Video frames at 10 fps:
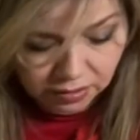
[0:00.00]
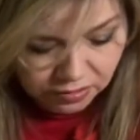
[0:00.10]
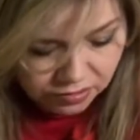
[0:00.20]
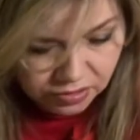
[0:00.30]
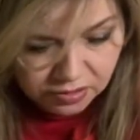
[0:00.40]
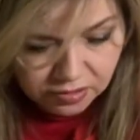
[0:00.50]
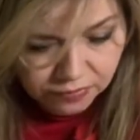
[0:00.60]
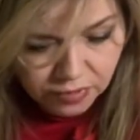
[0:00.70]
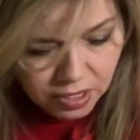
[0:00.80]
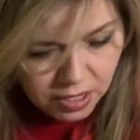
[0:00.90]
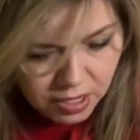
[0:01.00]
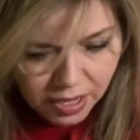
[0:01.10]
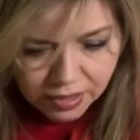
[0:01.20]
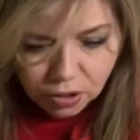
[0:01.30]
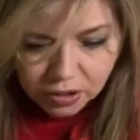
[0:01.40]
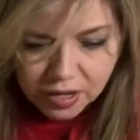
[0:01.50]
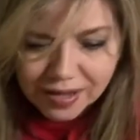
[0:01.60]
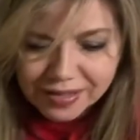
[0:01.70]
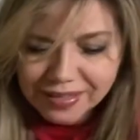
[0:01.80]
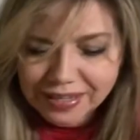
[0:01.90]
So just, and look,
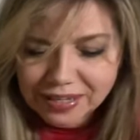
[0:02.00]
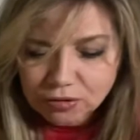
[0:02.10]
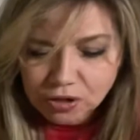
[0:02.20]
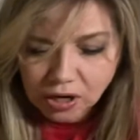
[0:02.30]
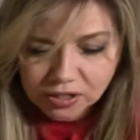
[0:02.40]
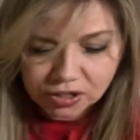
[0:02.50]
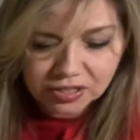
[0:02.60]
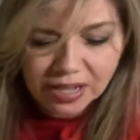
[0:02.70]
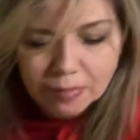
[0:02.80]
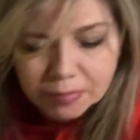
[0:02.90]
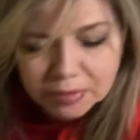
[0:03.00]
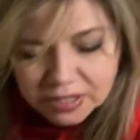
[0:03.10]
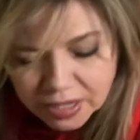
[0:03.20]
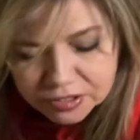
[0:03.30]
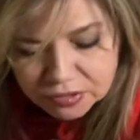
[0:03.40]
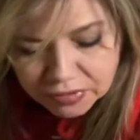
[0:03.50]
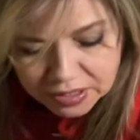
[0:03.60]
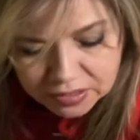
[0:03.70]
the heal card just came up in the Cancer reading.